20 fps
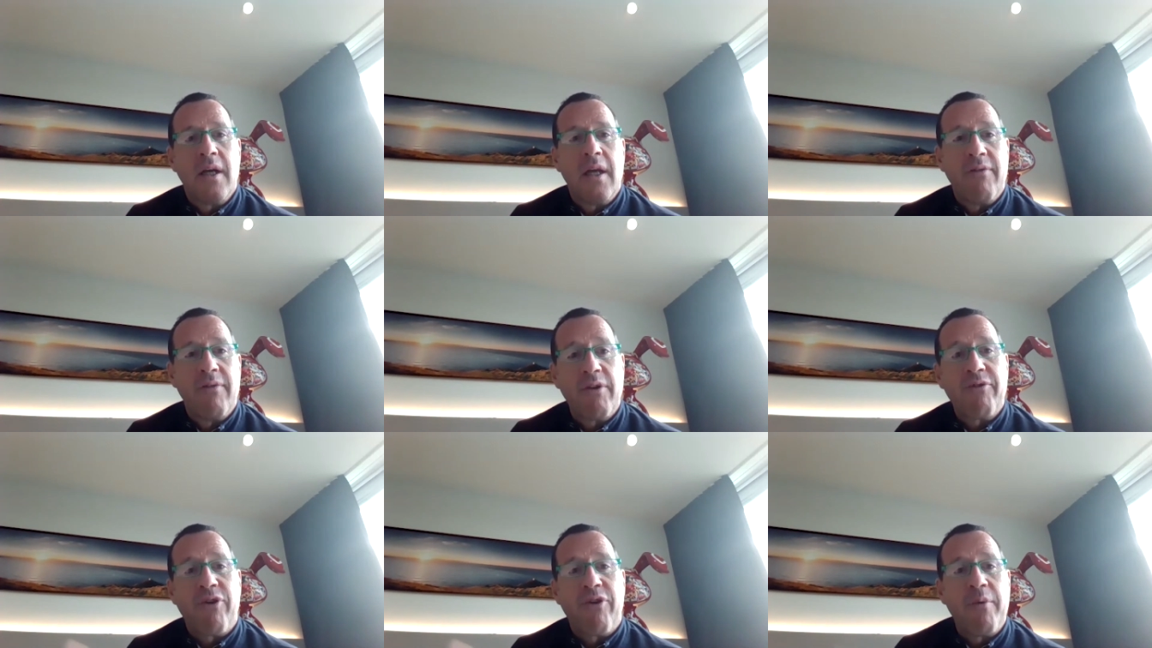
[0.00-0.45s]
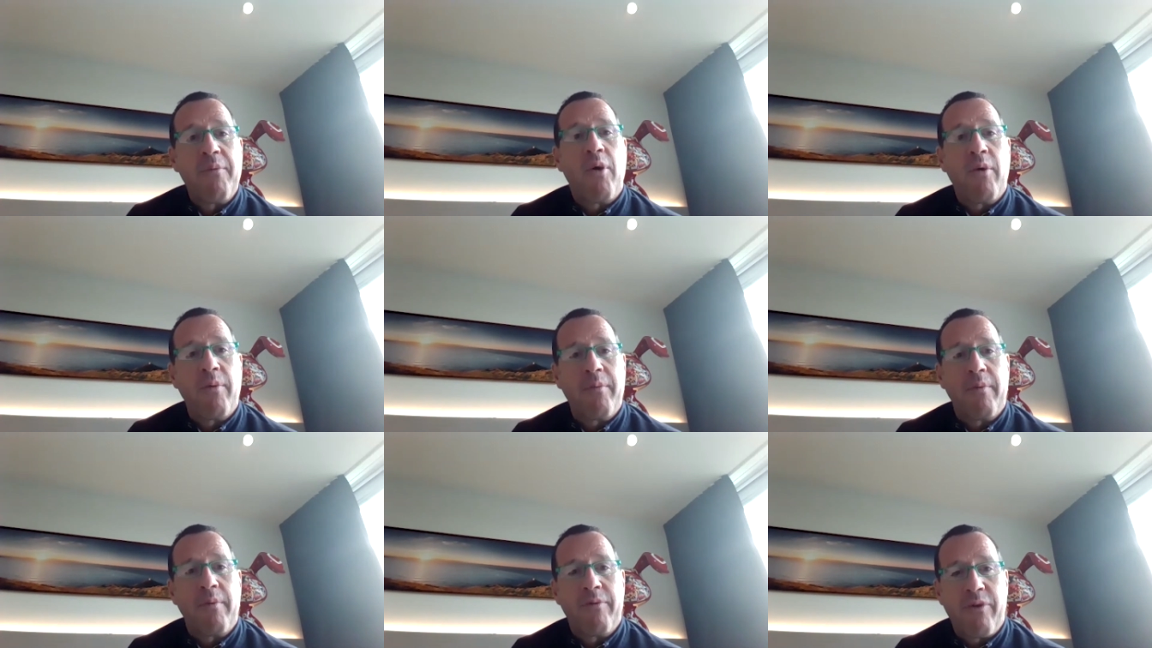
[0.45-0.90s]
even from
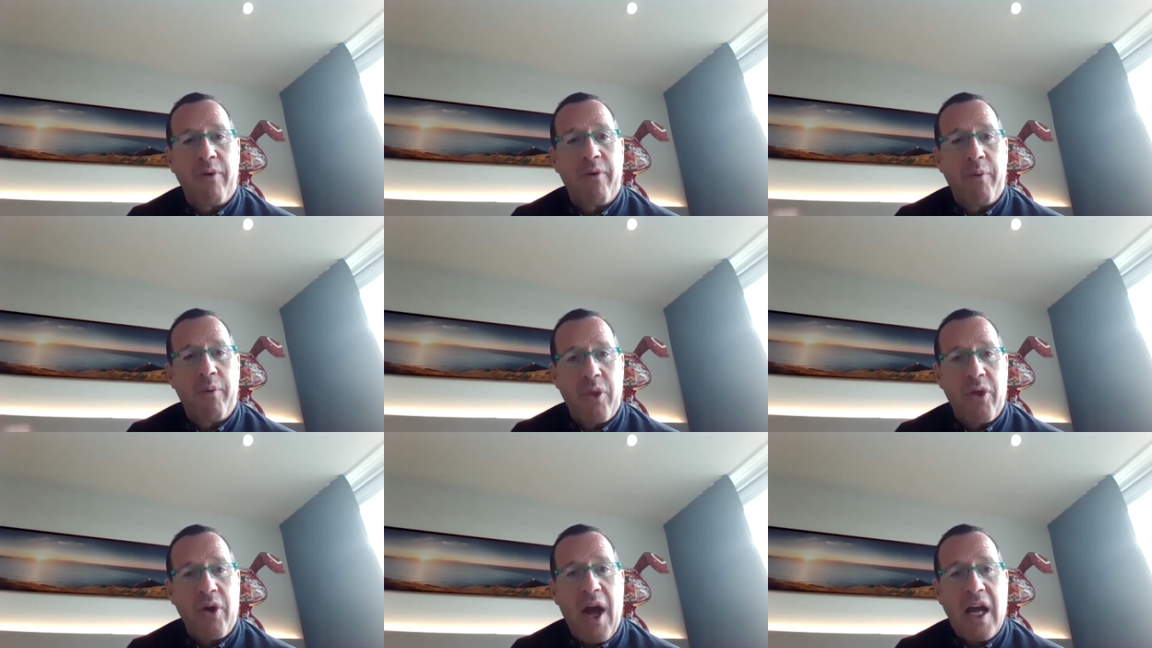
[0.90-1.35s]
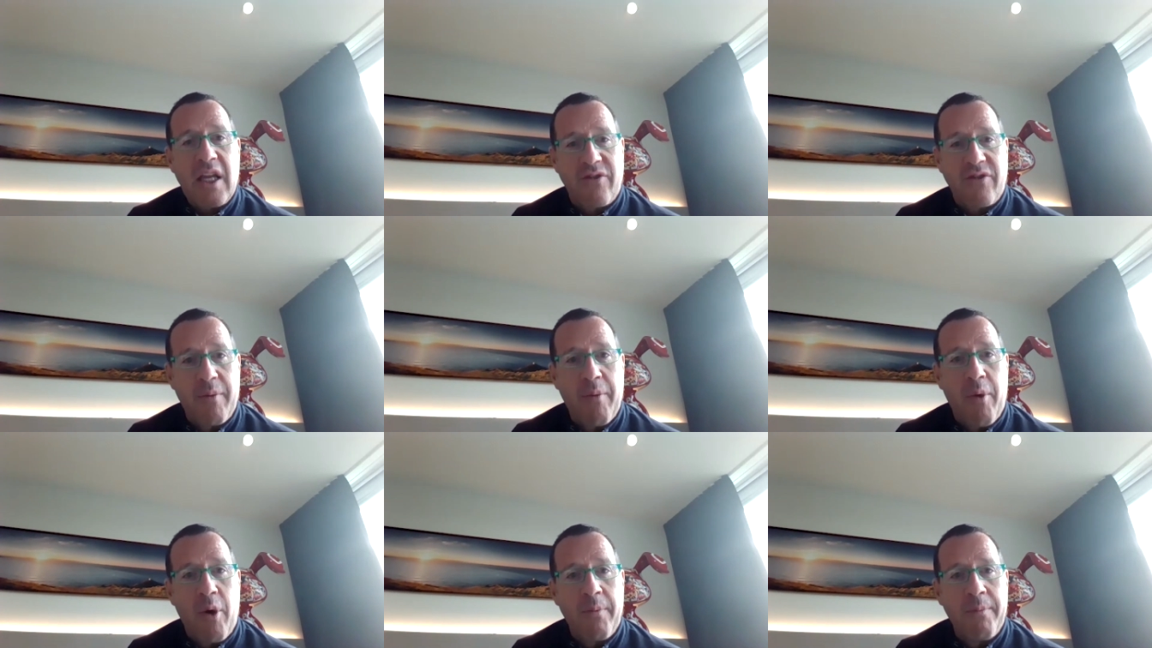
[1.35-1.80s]
home, for with the guys
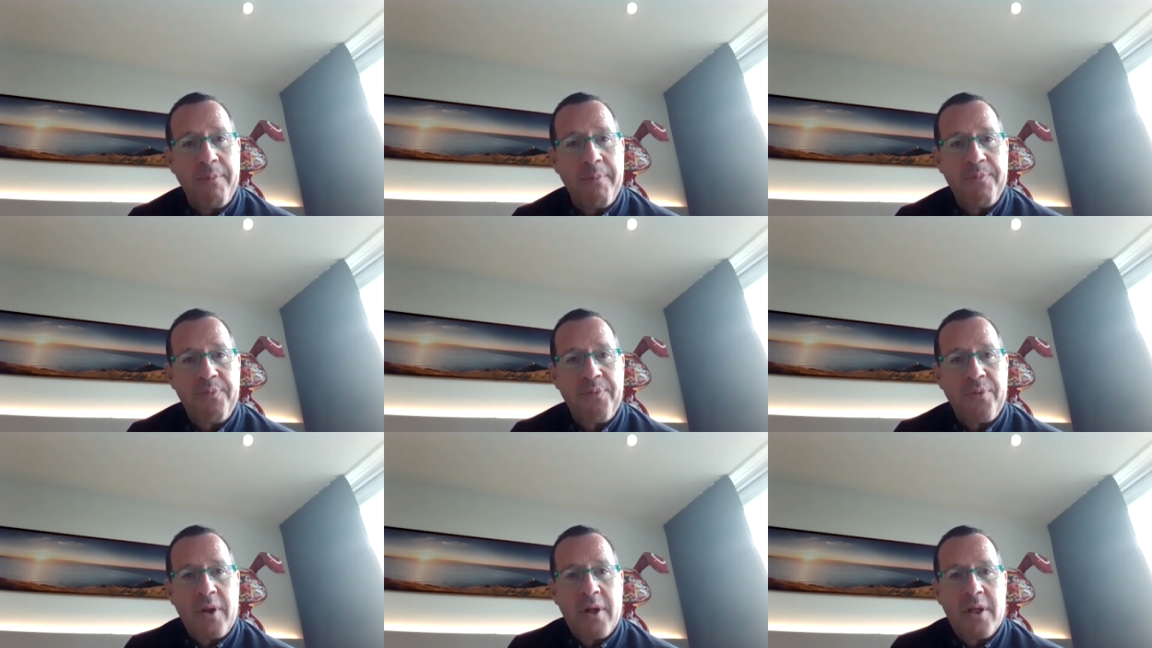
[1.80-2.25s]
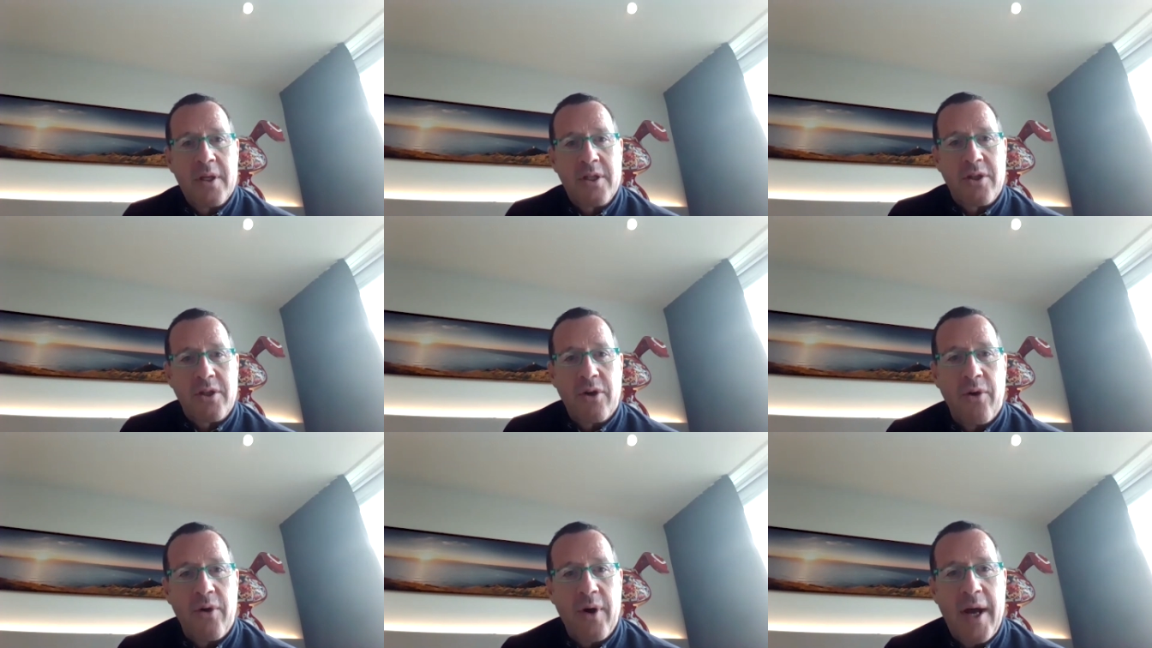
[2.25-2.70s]
from home,
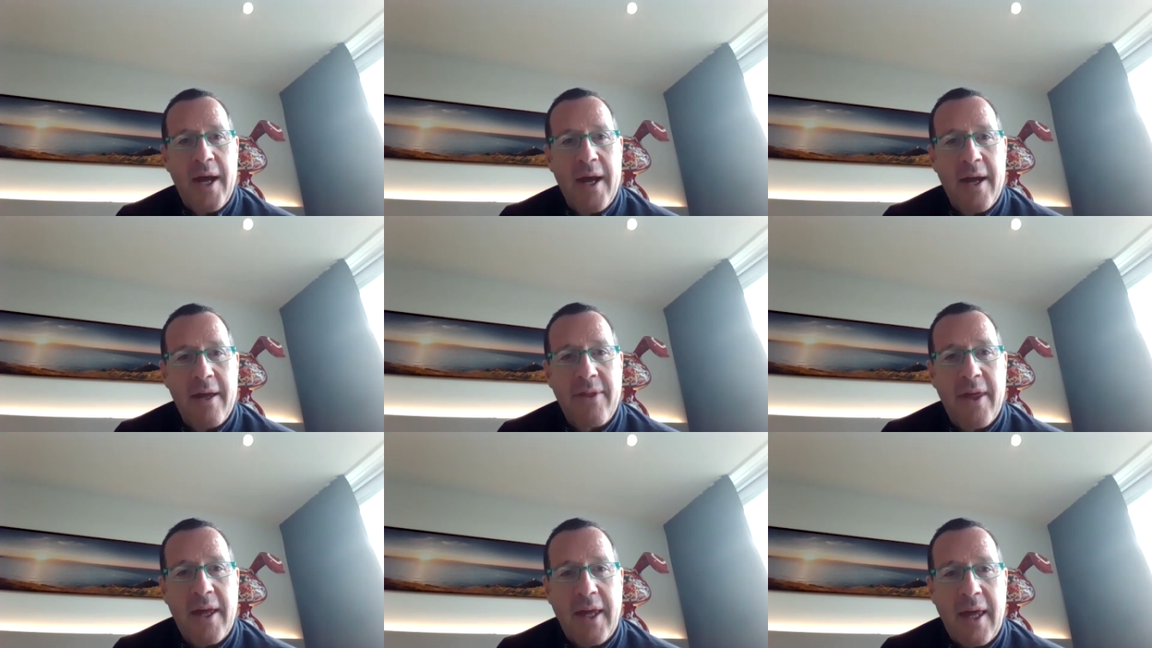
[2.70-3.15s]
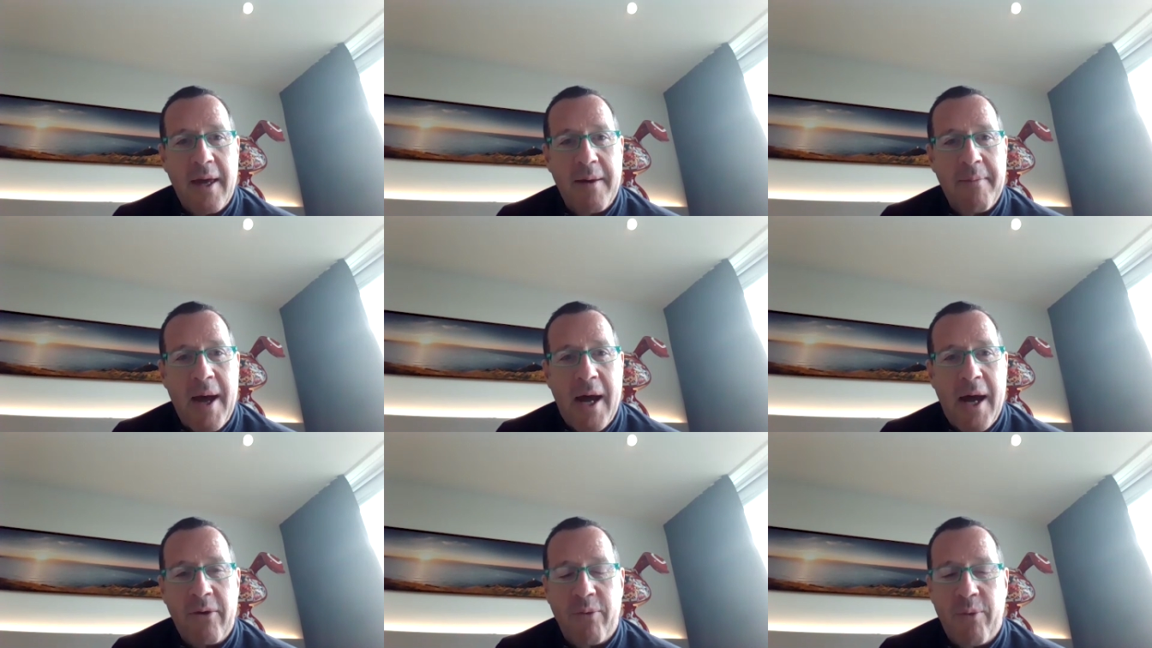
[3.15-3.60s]
so, and they
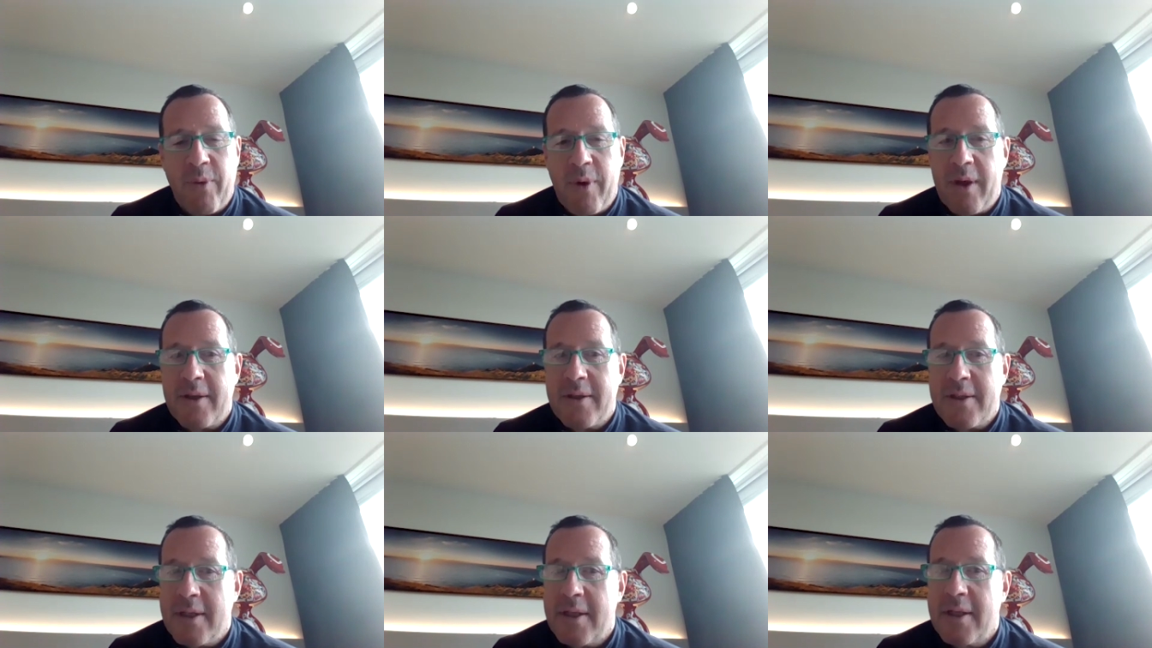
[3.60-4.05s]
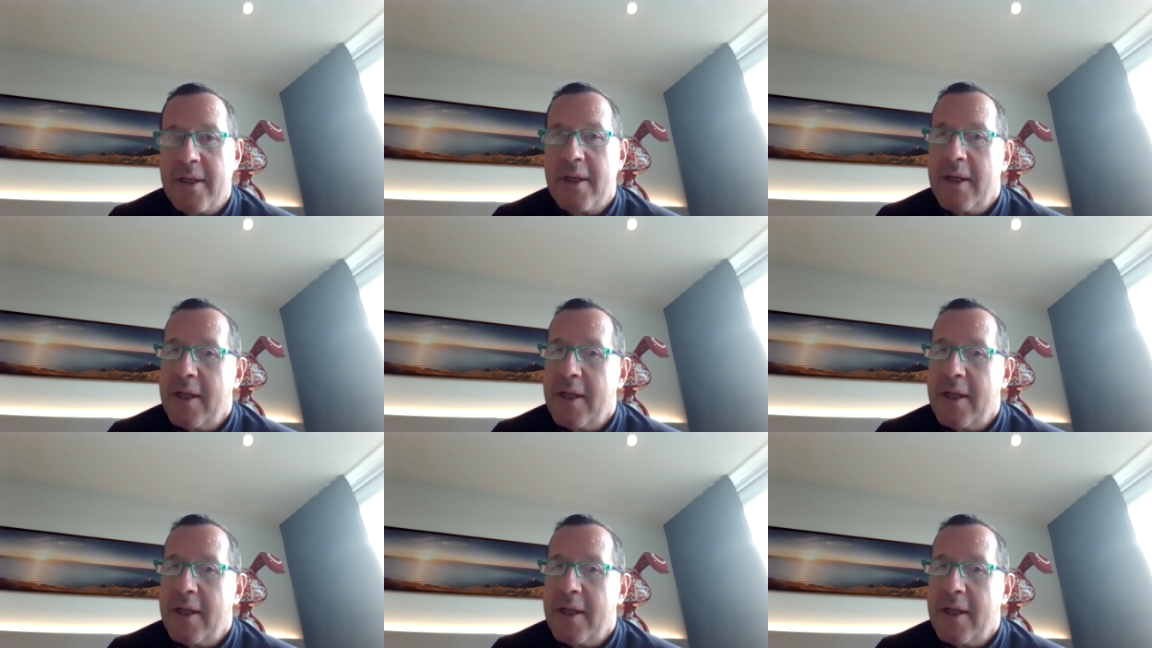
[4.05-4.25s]
came up with